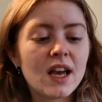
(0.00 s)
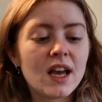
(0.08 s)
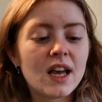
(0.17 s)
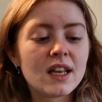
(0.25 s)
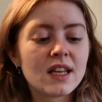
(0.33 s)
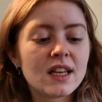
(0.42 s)

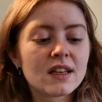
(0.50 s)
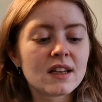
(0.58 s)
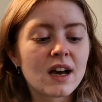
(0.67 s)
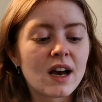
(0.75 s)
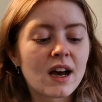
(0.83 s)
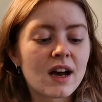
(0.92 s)
and
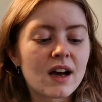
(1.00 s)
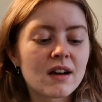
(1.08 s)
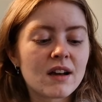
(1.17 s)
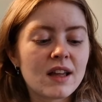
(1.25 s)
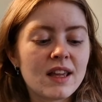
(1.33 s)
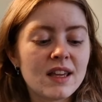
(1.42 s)

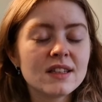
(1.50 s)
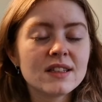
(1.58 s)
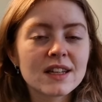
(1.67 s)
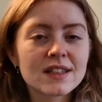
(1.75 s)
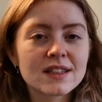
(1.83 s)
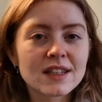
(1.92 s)
he
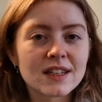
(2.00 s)
says to